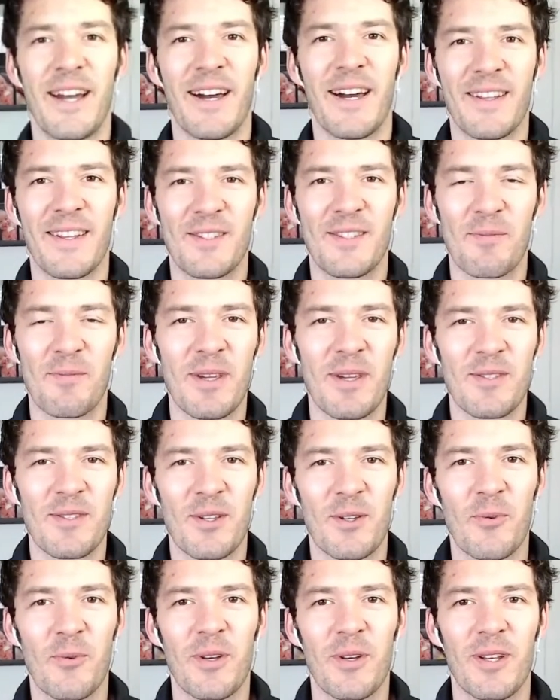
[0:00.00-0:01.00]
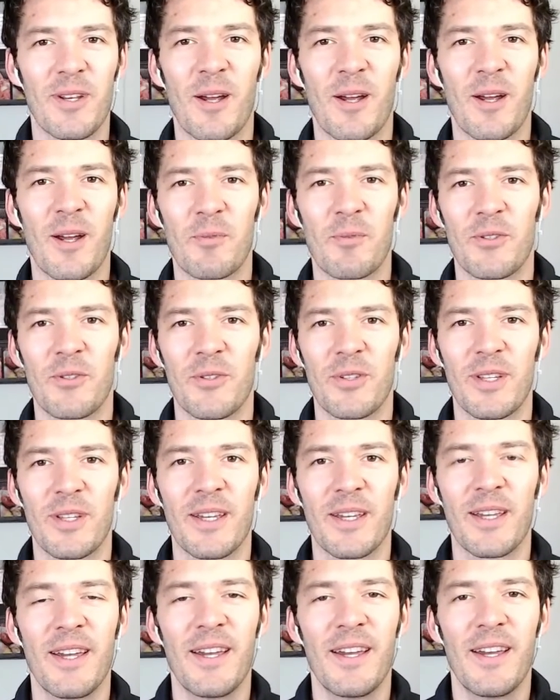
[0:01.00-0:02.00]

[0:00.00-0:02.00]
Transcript: that's amazing. What an opportunity.